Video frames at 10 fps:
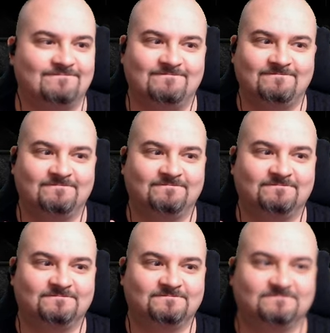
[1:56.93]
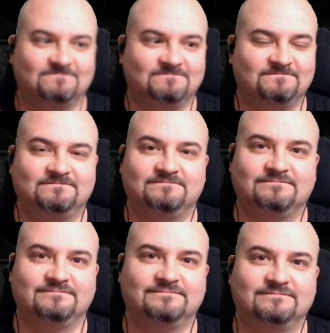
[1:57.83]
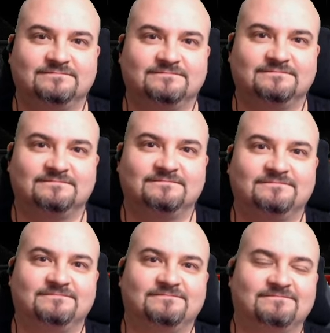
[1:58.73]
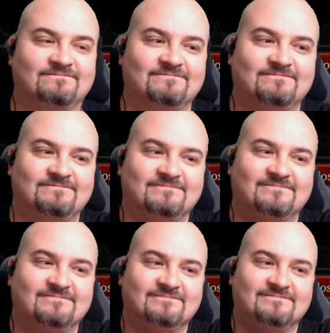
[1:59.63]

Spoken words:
[no speech]